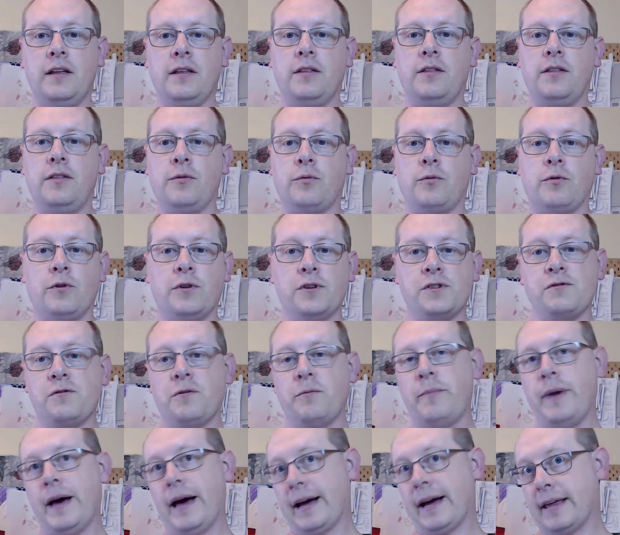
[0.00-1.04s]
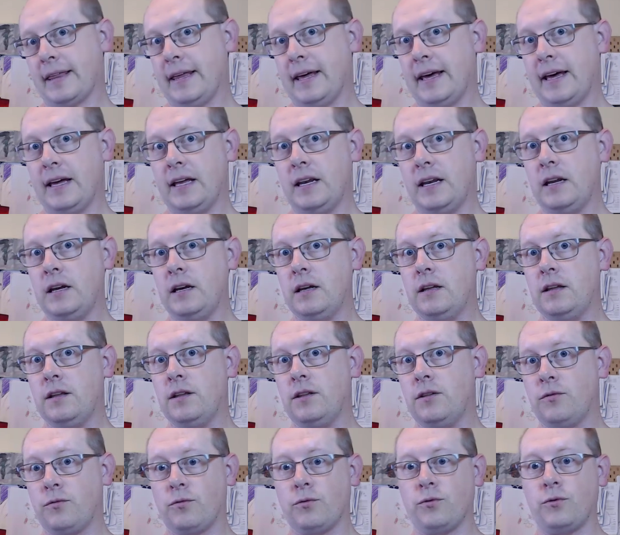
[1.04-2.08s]
The rules from back then,
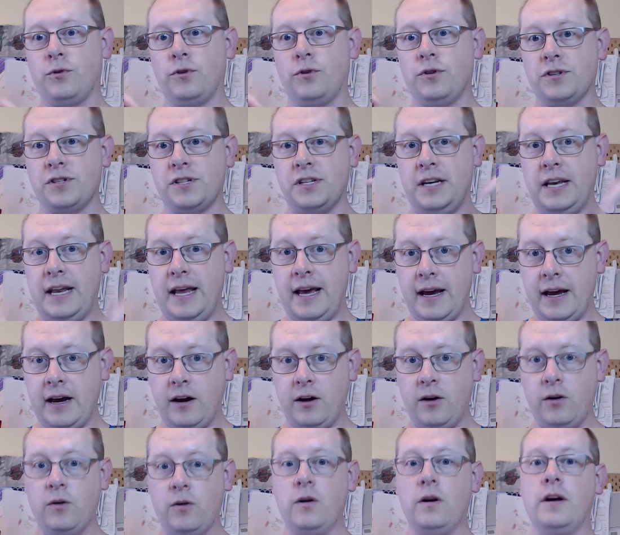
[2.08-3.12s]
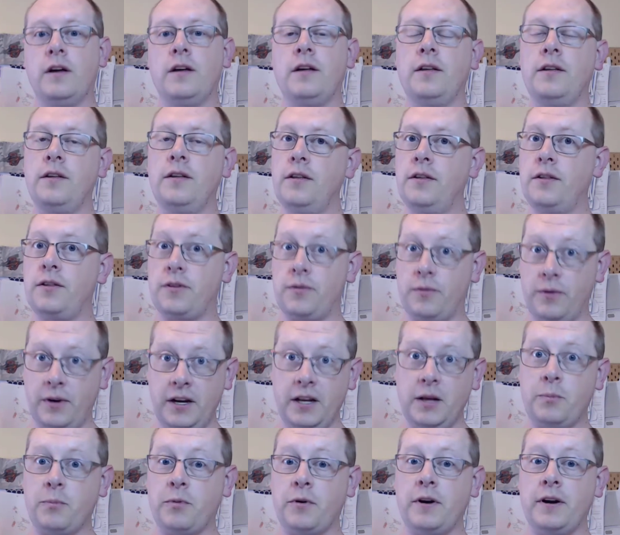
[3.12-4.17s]
the rules now,
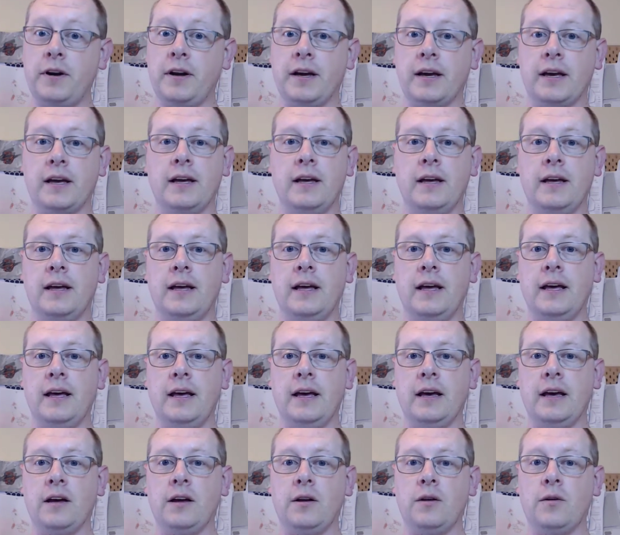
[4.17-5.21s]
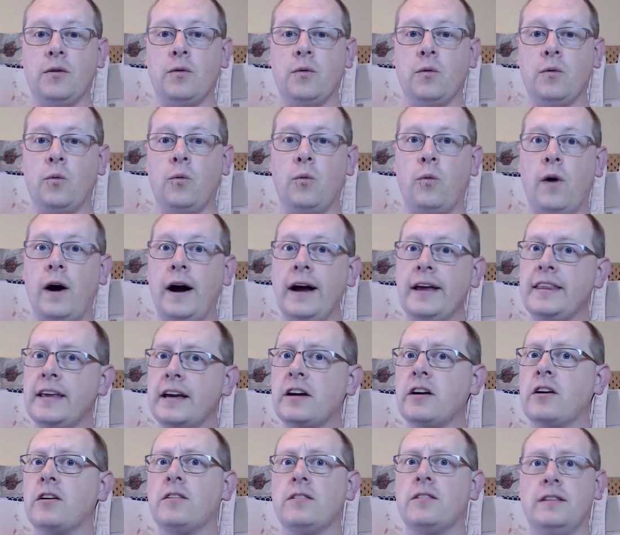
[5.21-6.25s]
3D printing, and why they
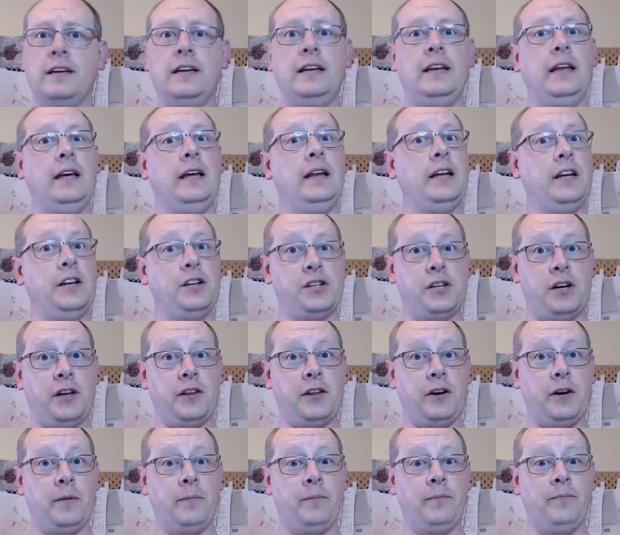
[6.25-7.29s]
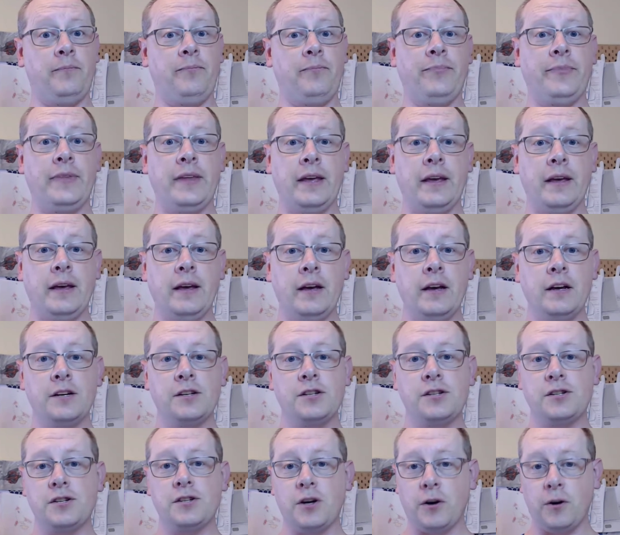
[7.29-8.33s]
currently need each other.
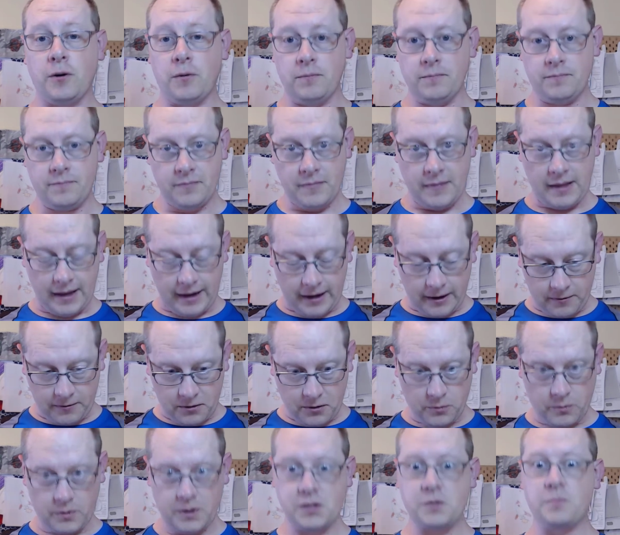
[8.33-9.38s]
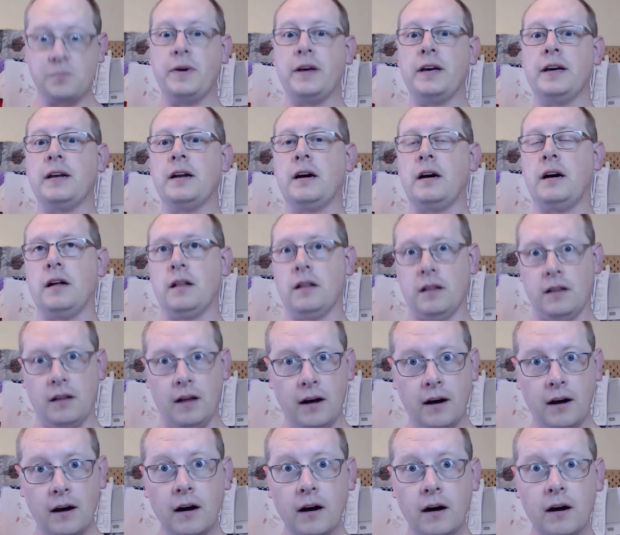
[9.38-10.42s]
So, after what's been a
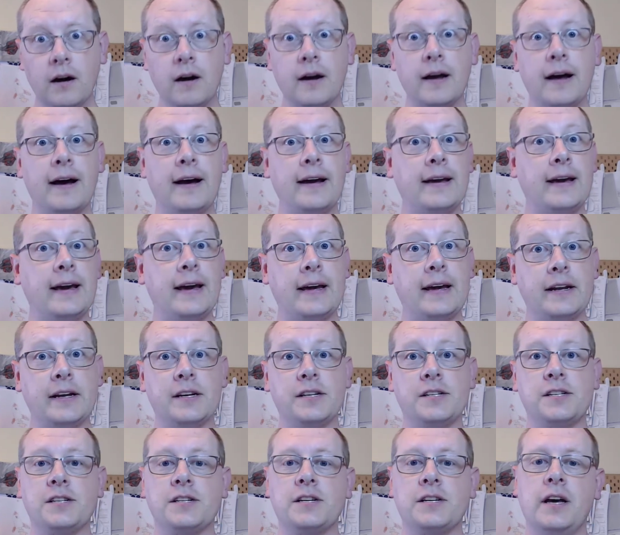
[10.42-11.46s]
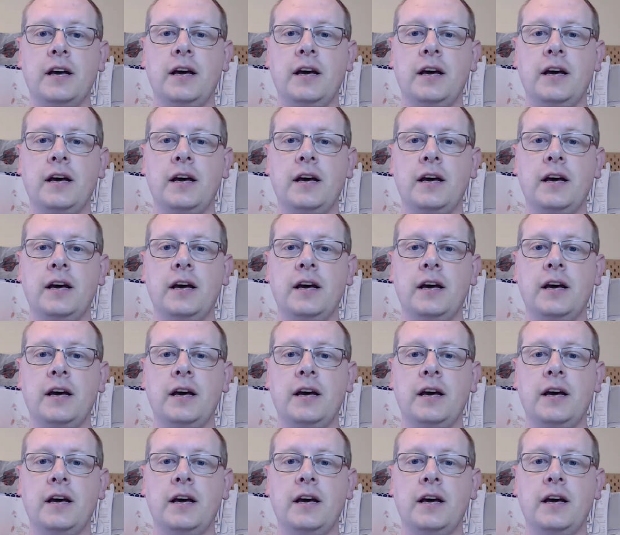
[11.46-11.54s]
long hiatus,